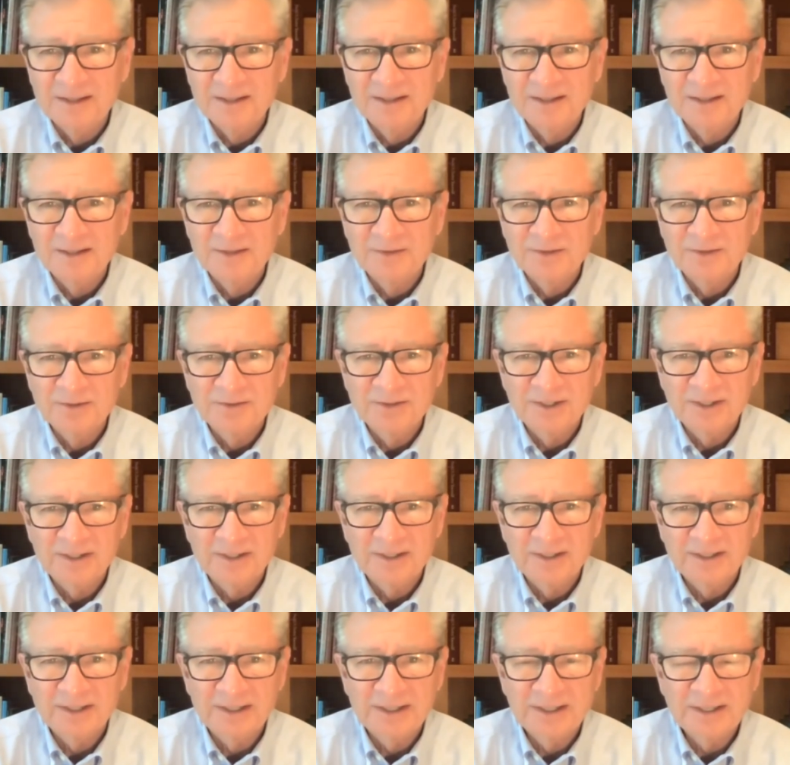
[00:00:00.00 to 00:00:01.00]
In their
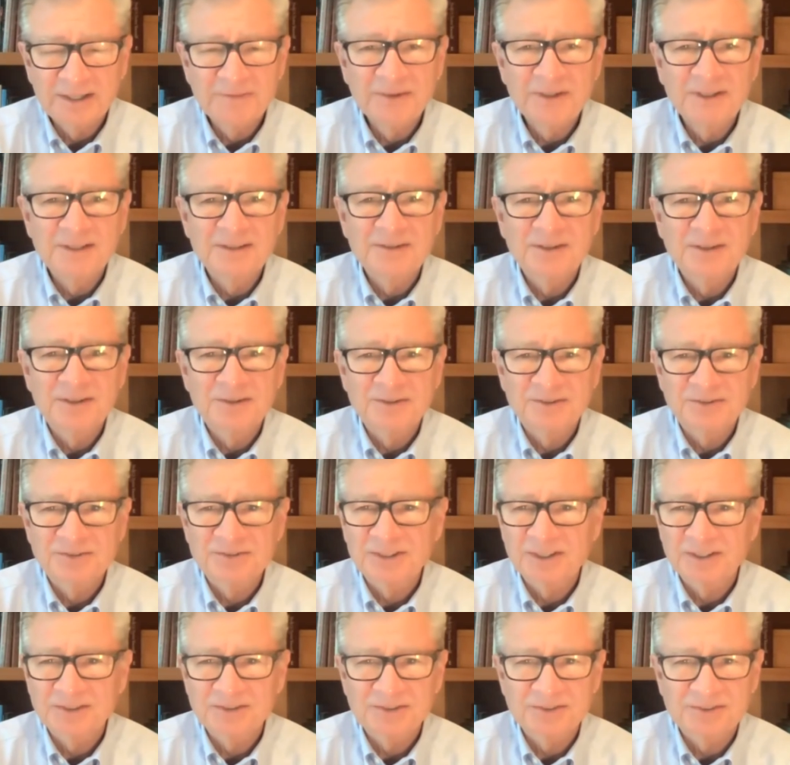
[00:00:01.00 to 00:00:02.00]
even in their
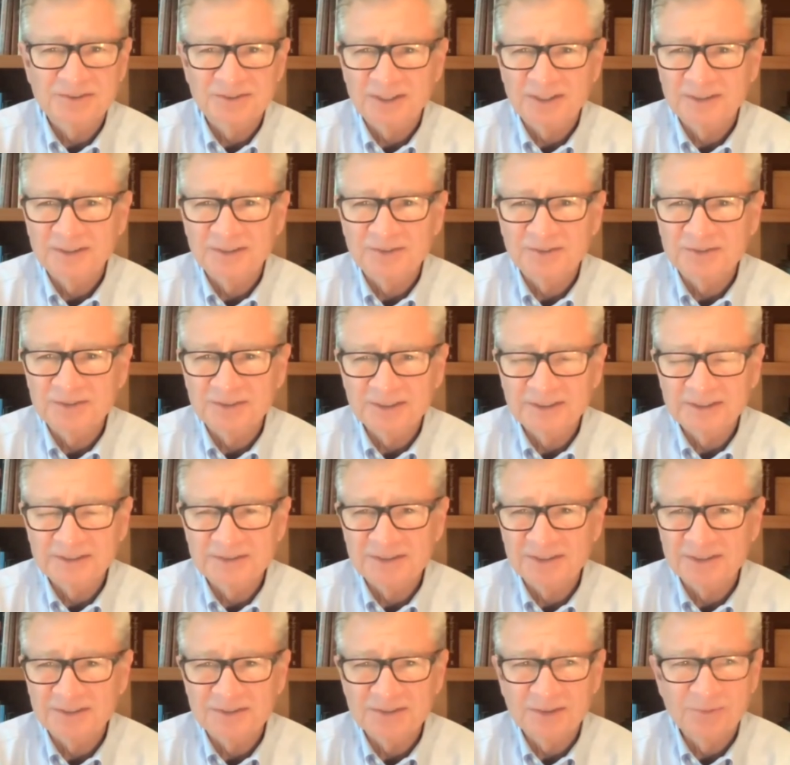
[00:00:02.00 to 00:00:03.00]
discussions, I think he
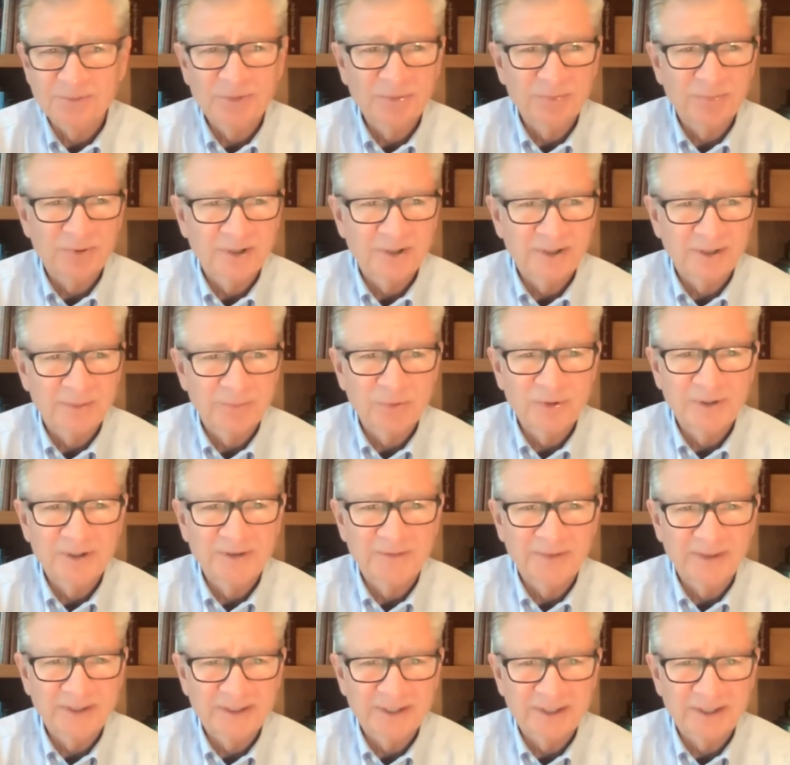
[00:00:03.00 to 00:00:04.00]
said someone brought up, "What
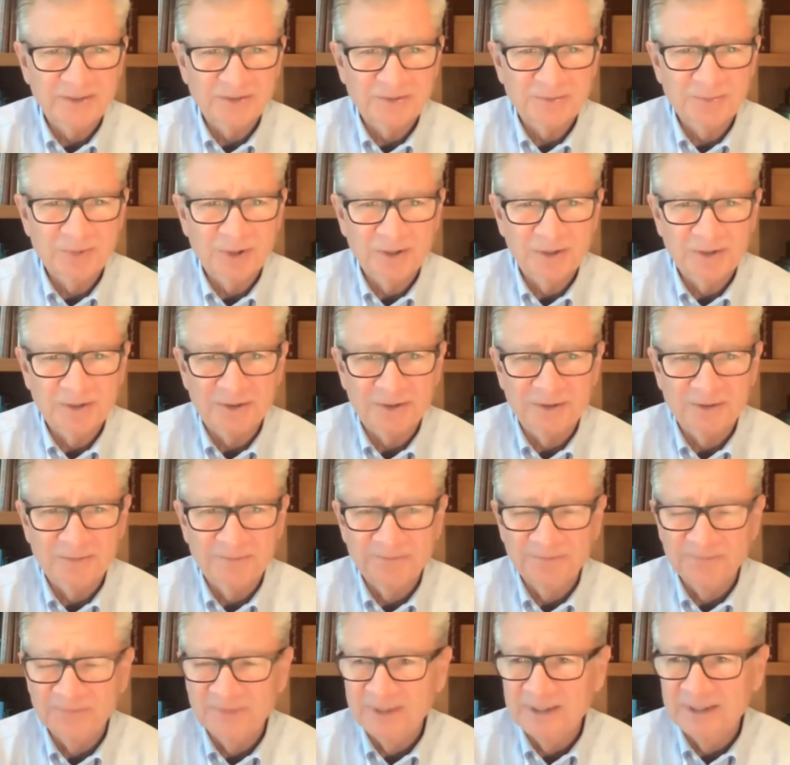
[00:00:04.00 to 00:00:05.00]
if they got smaller?"
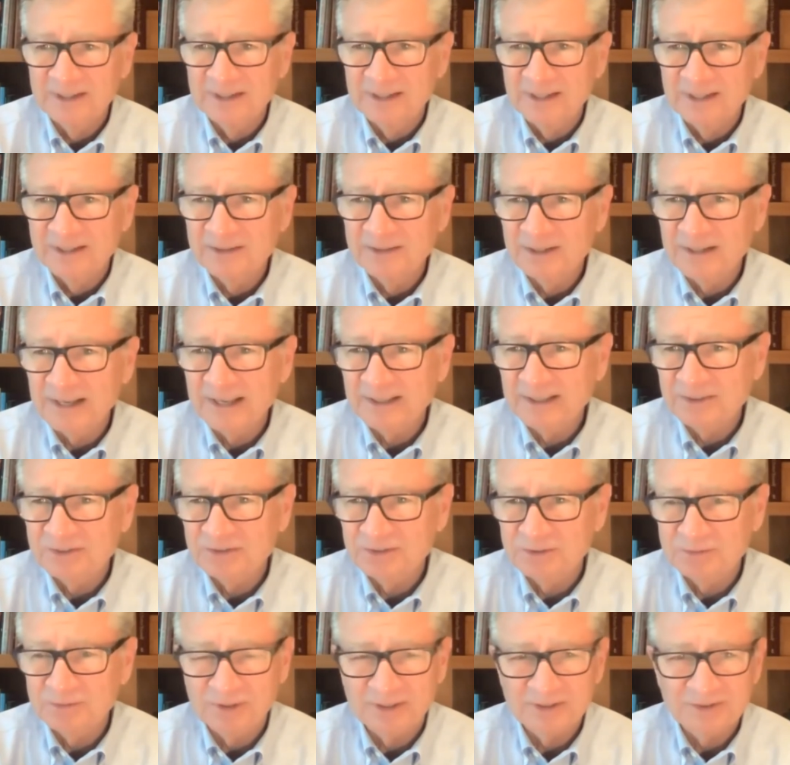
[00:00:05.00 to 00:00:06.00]
And the
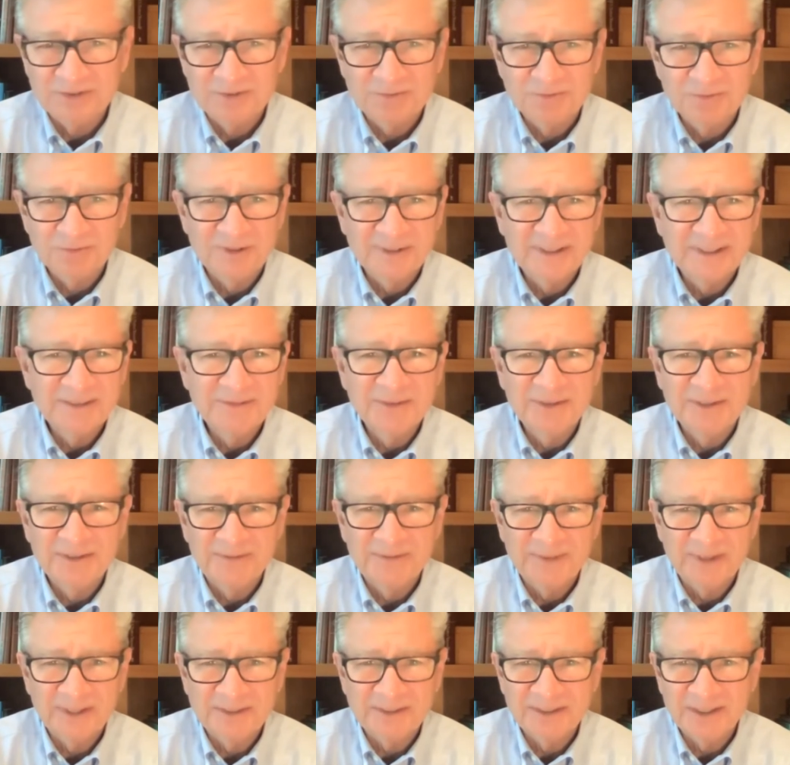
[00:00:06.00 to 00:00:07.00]
answer was, "Well, even if
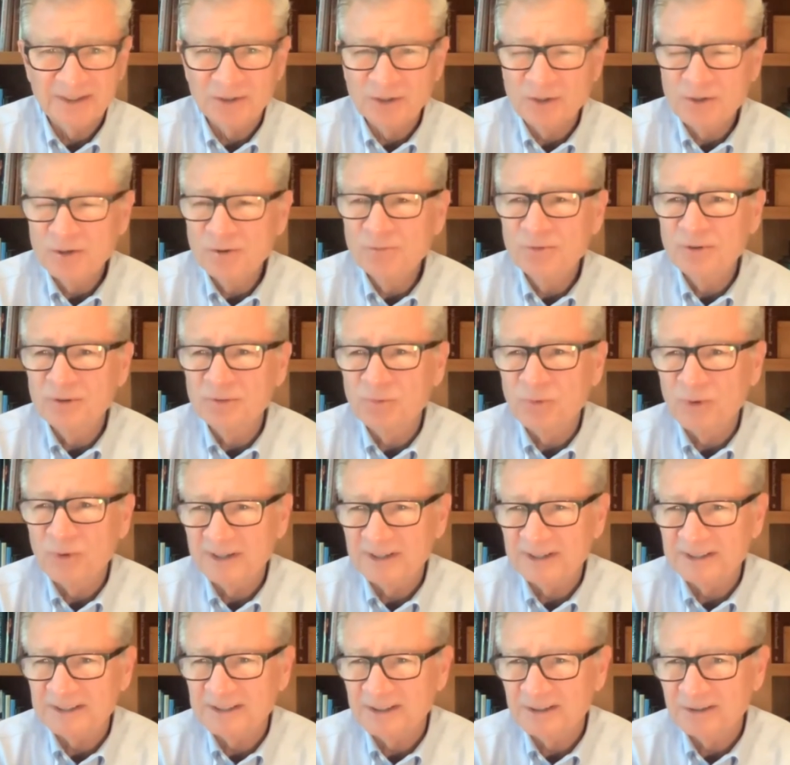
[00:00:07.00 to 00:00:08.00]
they did, who would
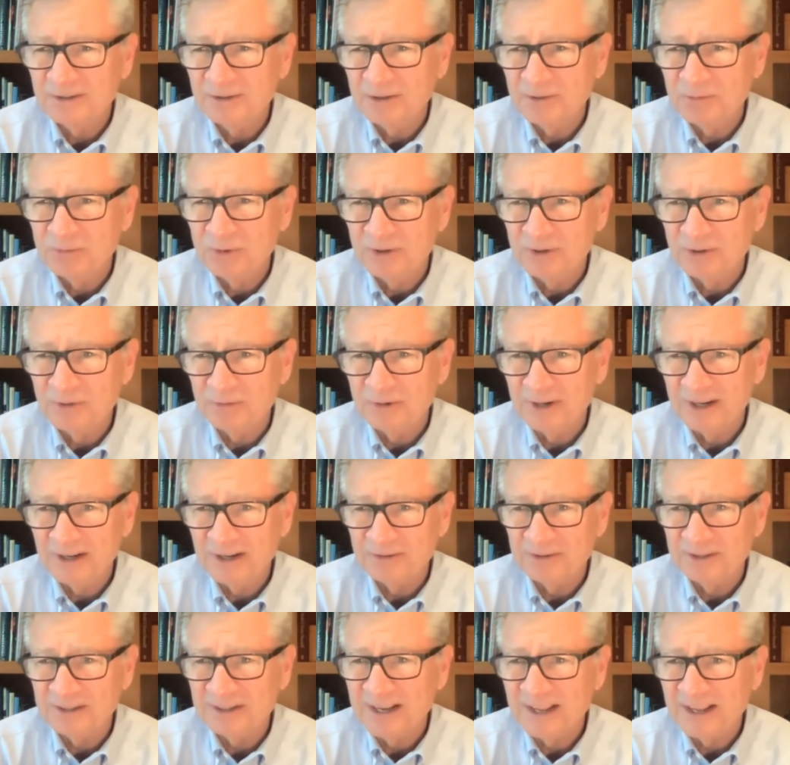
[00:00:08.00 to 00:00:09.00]
want to carry one
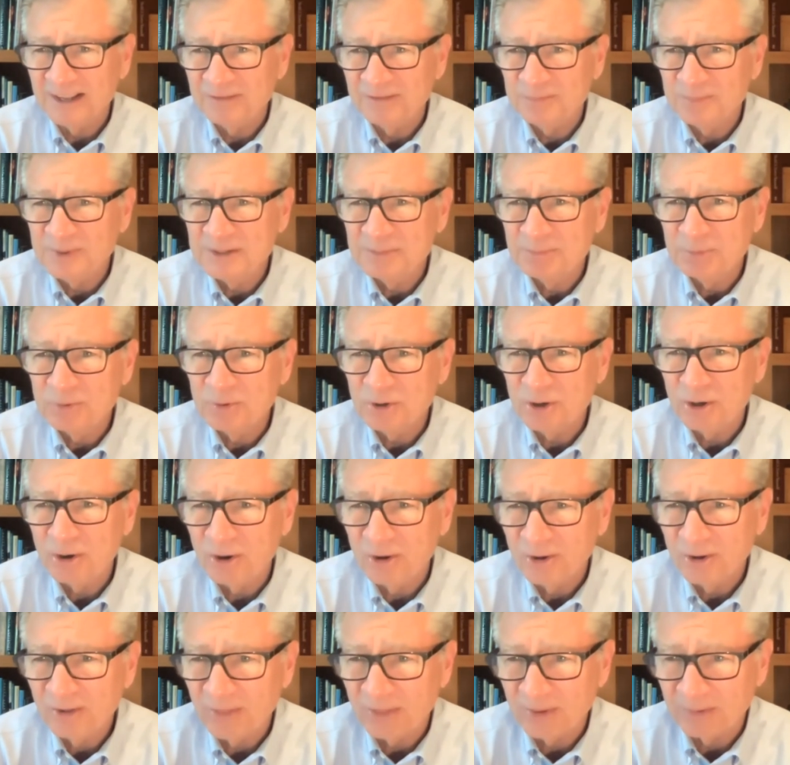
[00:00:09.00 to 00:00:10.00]
around and have people
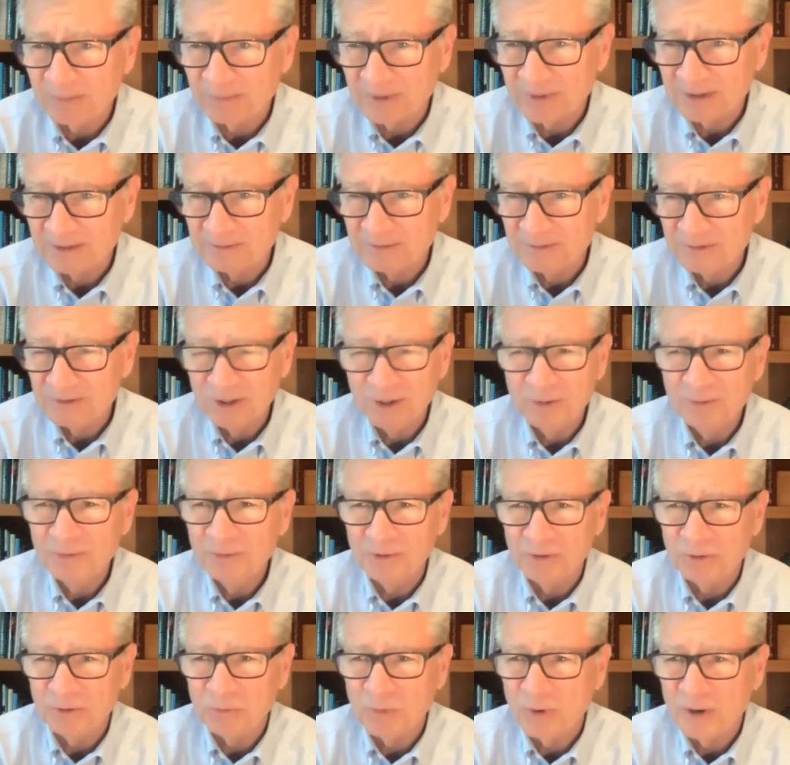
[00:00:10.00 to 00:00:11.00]
call them? No
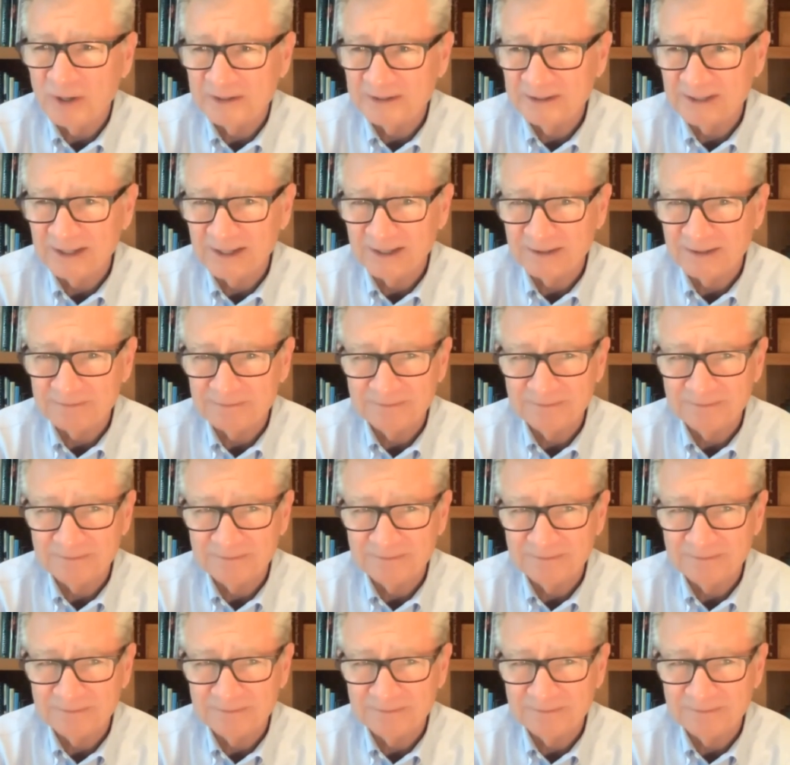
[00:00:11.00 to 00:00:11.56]
one would want that."